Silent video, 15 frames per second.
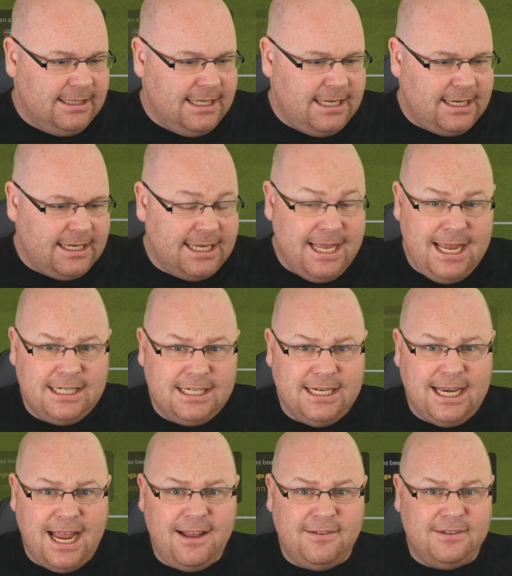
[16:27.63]
then I guess
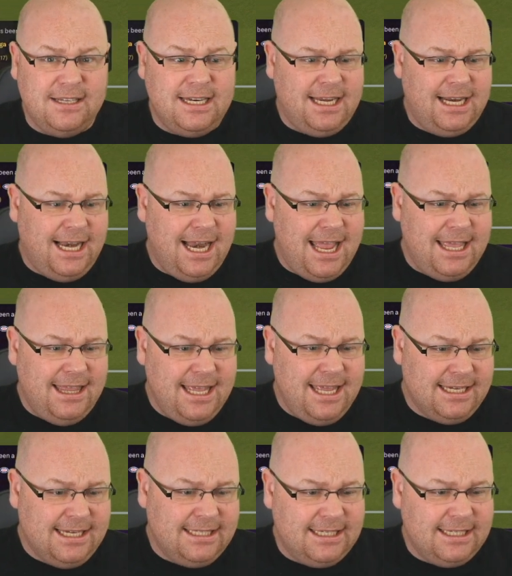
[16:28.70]
you'd have to declare
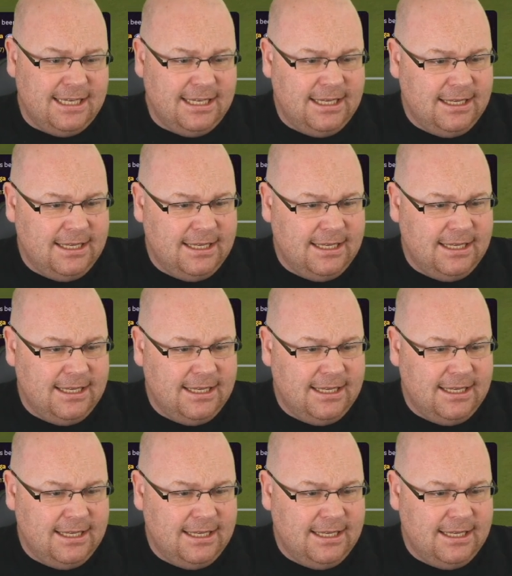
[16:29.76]
this